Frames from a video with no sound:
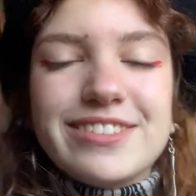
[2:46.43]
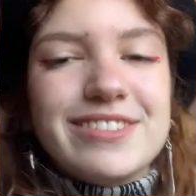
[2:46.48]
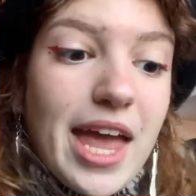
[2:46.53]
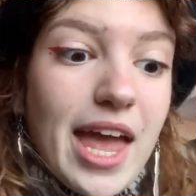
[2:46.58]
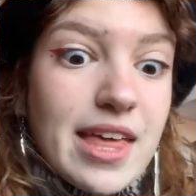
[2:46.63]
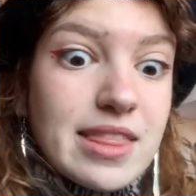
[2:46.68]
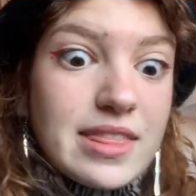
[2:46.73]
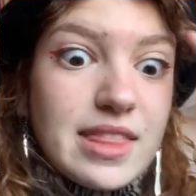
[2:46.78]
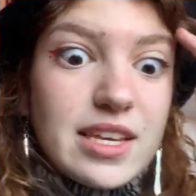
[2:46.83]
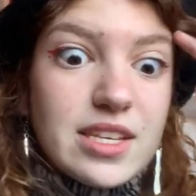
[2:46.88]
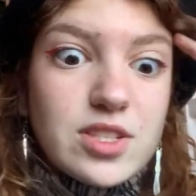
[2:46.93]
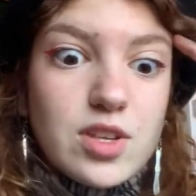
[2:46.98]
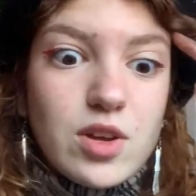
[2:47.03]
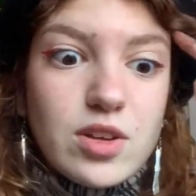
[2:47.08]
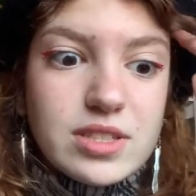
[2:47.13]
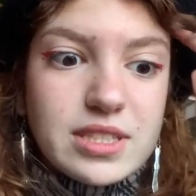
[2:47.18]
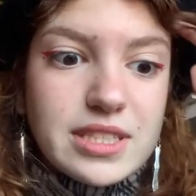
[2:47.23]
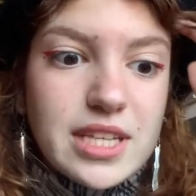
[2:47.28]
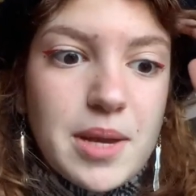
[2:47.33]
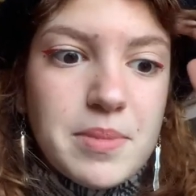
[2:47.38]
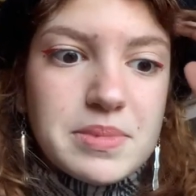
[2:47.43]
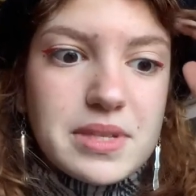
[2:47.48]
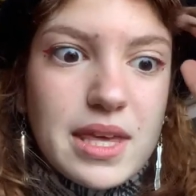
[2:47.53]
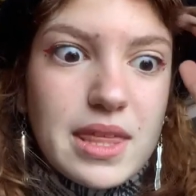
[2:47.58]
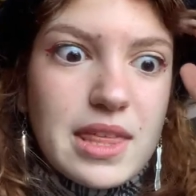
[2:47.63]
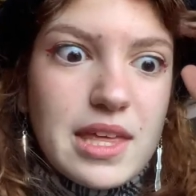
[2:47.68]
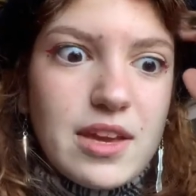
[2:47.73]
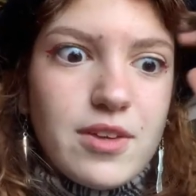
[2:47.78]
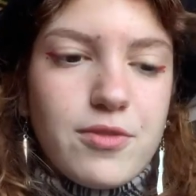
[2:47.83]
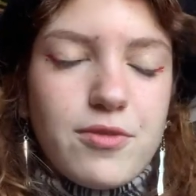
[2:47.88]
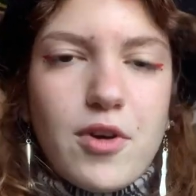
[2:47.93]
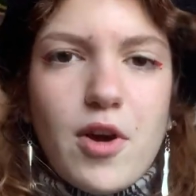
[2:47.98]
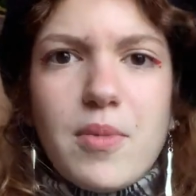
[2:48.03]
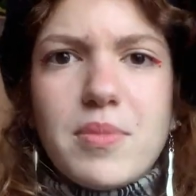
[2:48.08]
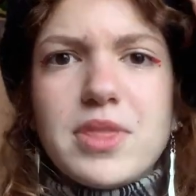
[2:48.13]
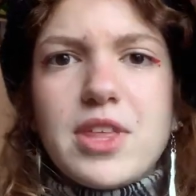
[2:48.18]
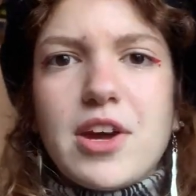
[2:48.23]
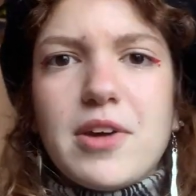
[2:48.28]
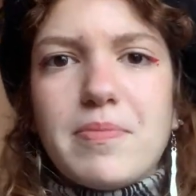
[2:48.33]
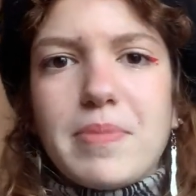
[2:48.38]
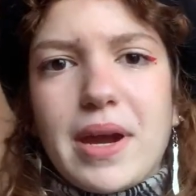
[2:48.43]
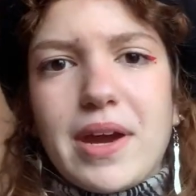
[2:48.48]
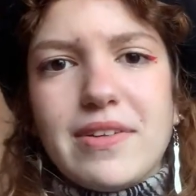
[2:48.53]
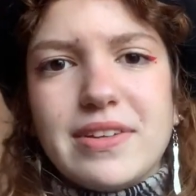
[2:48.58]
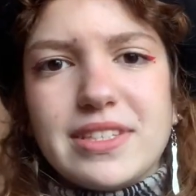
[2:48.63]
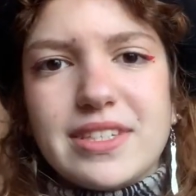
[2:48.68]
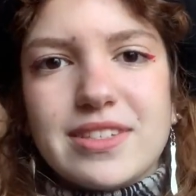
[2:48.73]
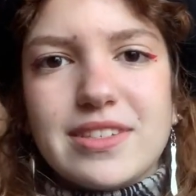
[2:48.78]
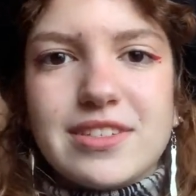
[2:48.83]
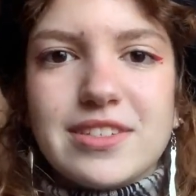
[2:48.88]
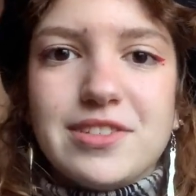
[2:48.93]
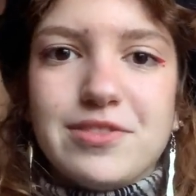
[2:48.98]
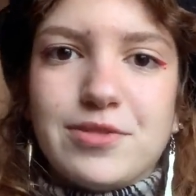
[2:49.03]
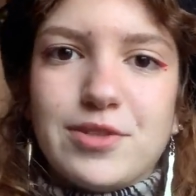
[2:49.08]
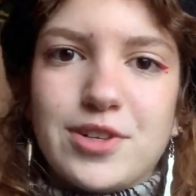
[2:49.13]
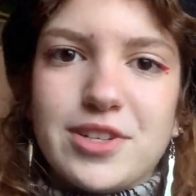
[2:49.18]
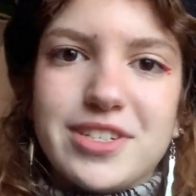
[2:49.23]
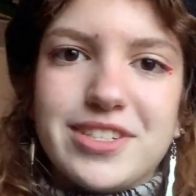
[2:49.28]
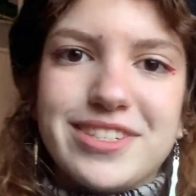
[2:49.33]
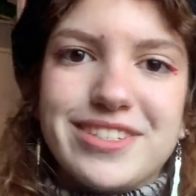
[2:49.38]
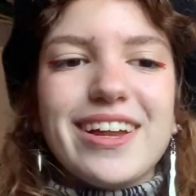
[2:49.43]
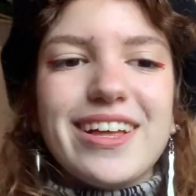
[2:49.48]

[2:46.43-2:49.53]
And this all stems, I think, from their parents' divorce.